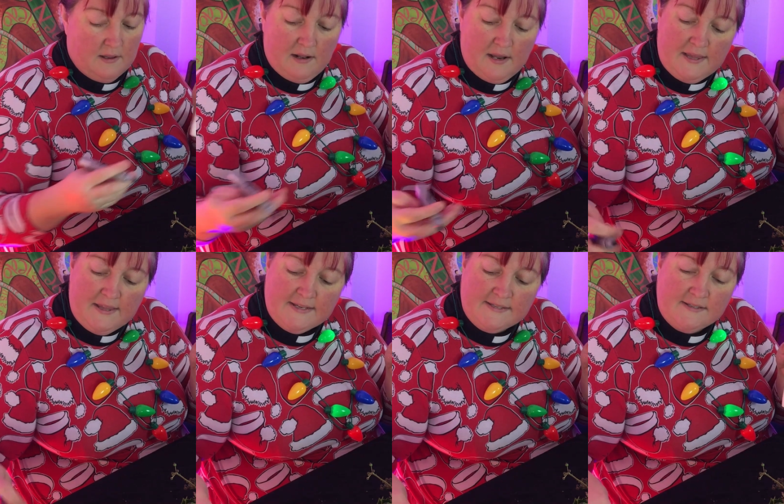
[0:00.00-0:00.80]
Like
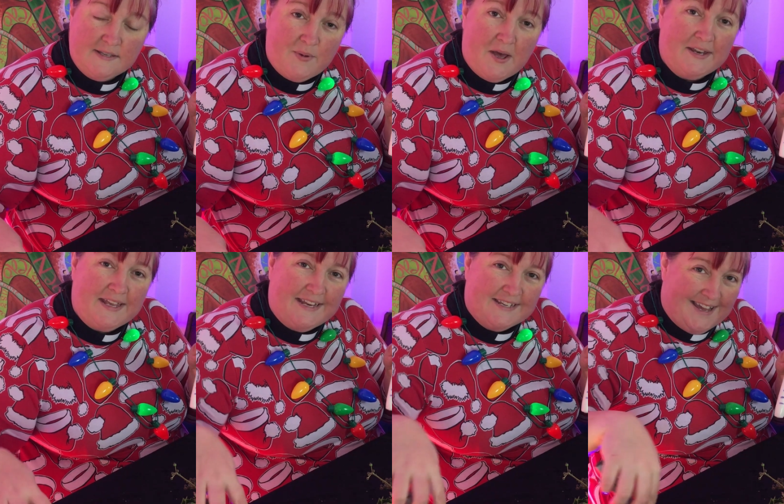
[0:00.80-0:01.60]
this, and to burn it
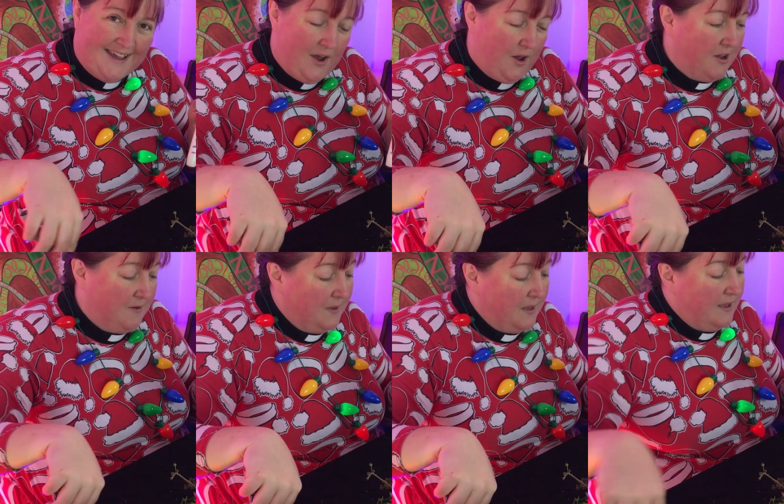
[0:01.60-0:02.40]
each day at
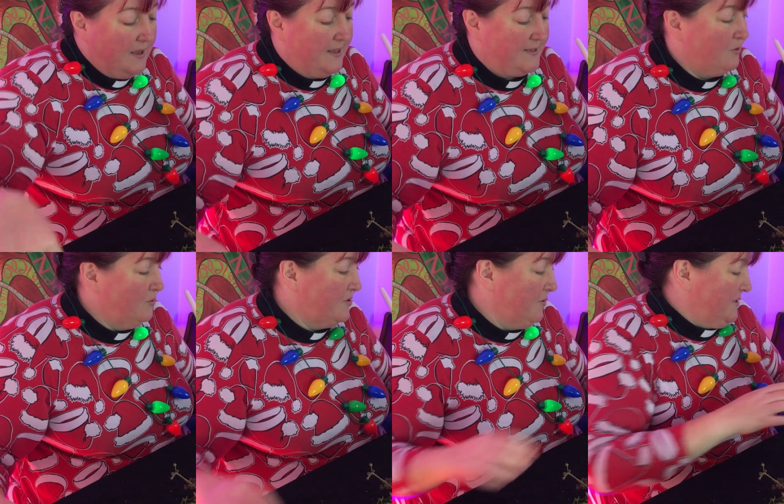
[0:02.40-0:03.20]
home. There's all
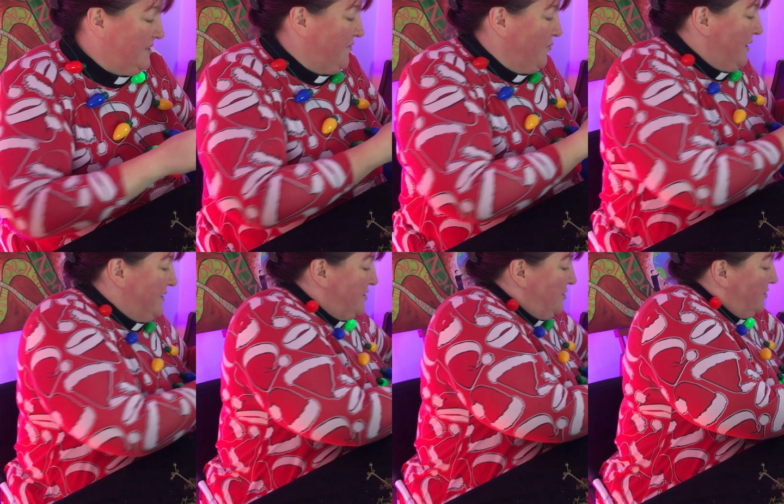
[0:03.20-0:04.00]
sorts of different ways
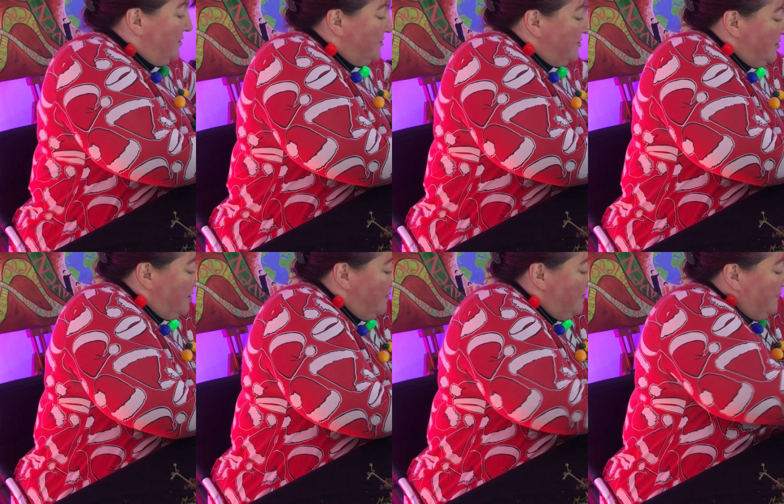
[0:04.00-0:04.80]
that you could do.